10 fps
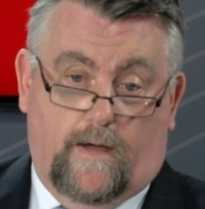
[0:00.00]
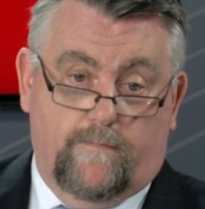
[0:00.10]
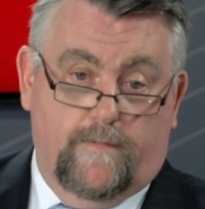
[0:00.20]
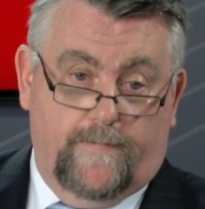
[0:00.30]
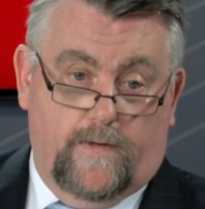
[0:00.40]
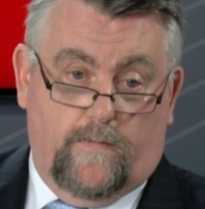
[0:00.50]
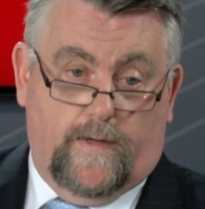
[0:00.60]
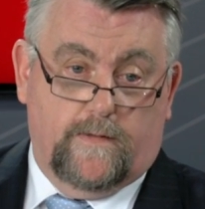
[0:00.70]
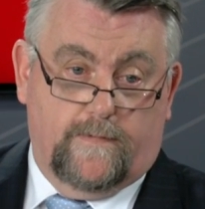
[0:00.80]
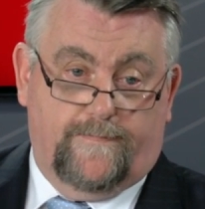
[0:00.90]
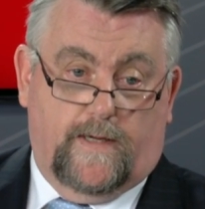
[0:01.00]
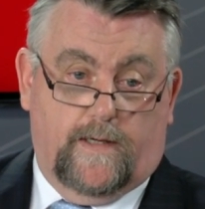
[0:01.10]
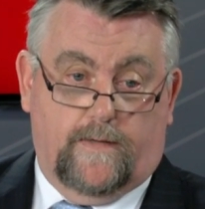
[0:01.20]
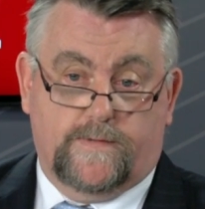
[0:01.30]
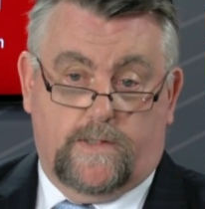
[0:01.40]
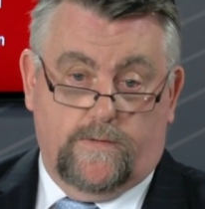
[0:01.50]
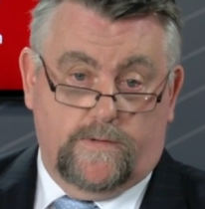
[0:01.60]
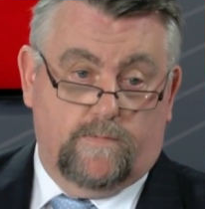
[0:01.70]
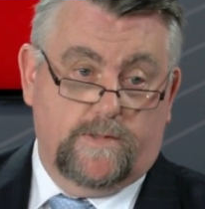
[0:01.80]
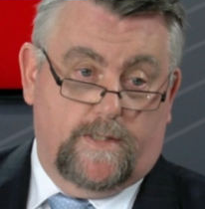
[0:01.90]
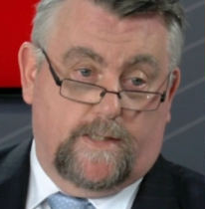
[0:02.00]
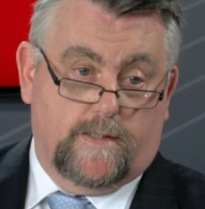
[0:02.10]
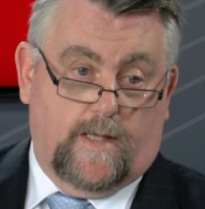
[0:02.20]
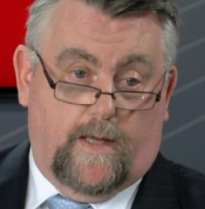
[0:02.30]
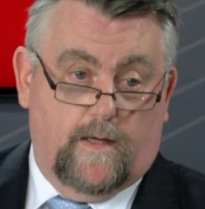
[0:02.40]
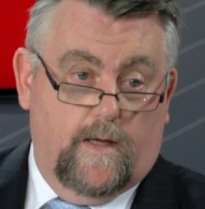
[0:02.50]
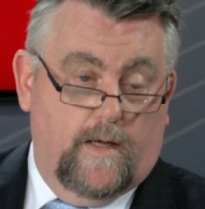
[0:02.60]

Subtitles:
review into the funding of schools, was just that.